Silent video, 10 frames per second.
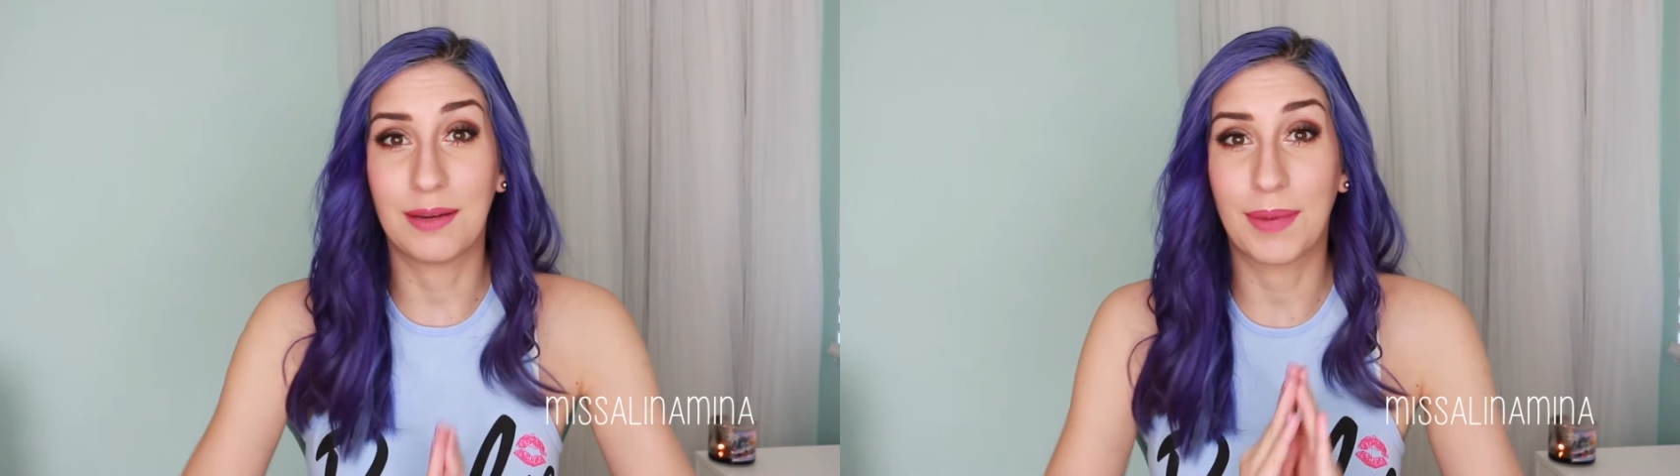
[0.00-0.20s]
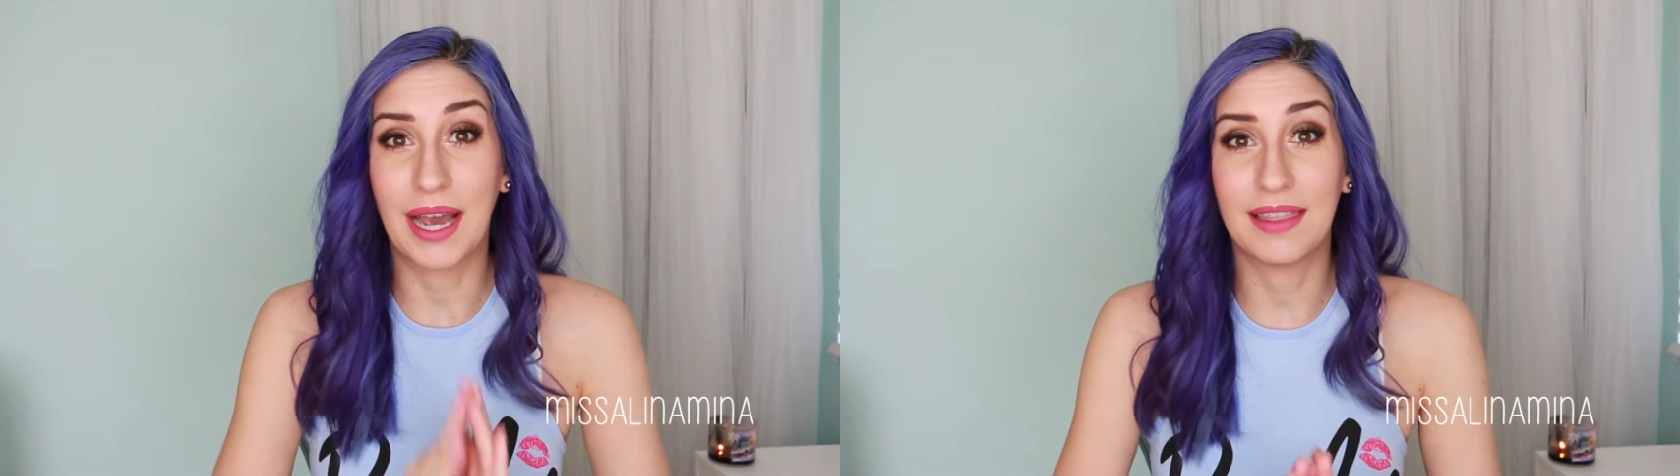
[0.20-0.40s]

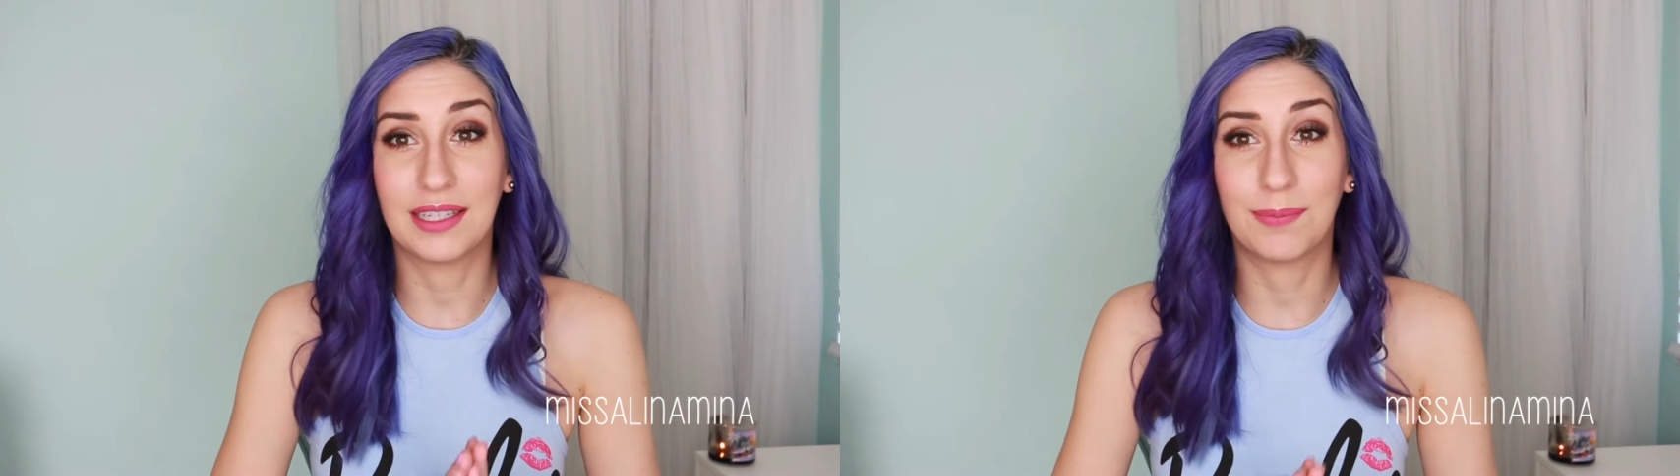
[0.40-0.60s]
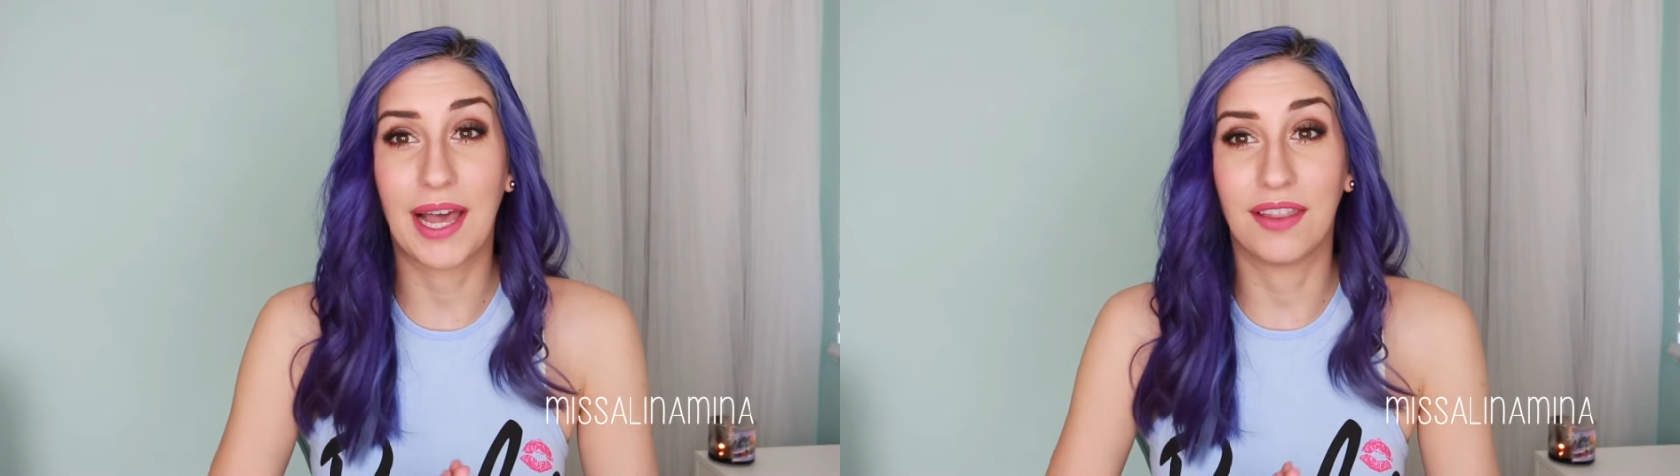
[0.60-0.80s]
to buy
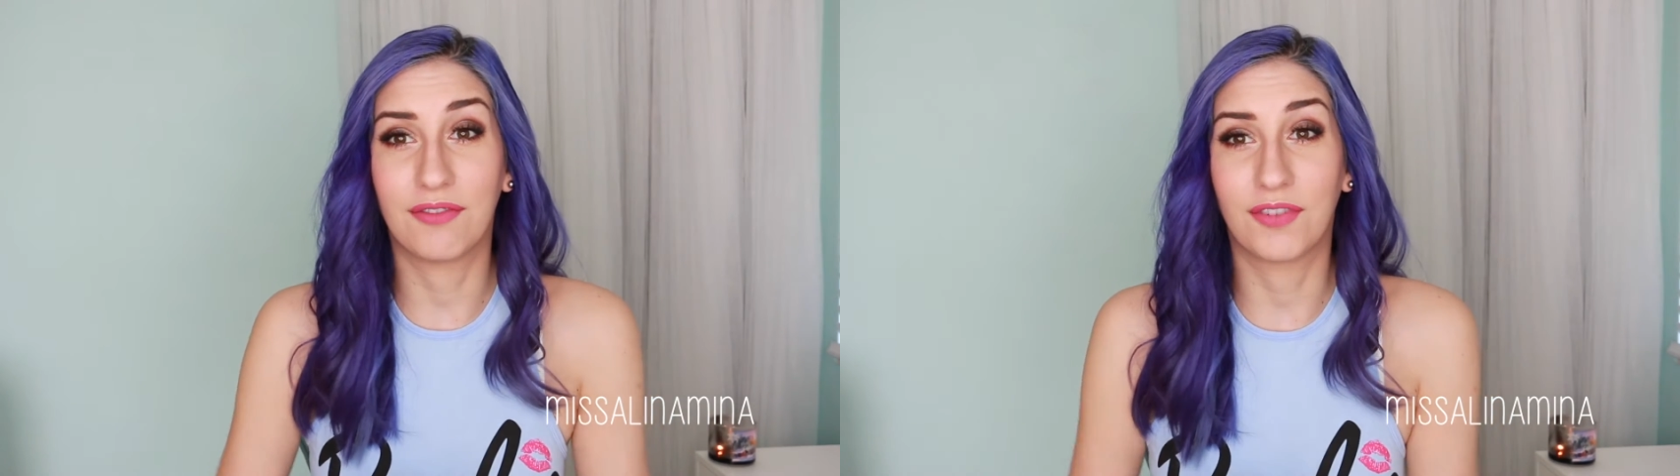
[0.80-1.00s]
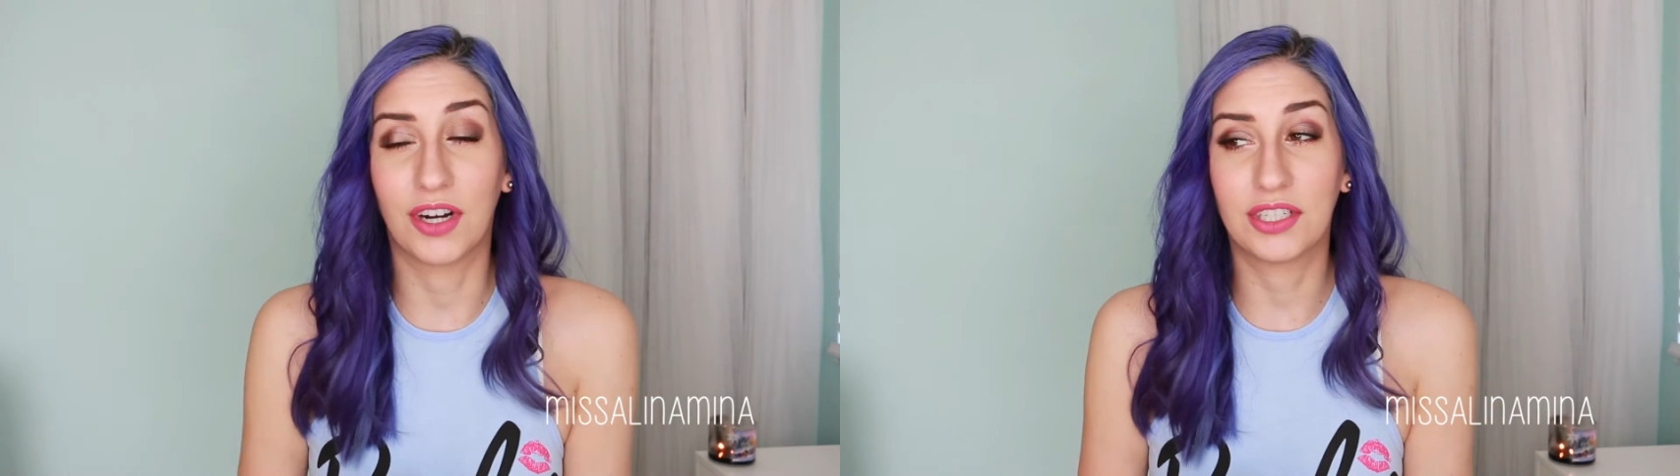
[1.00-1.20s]
this
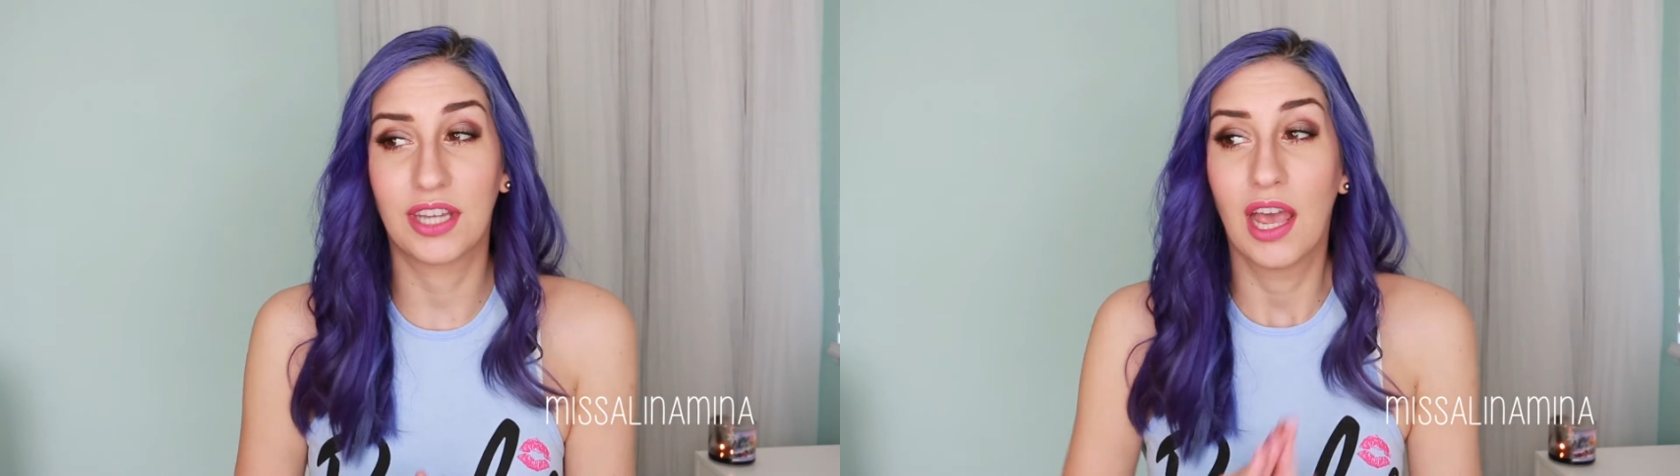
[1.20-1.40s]
palette first,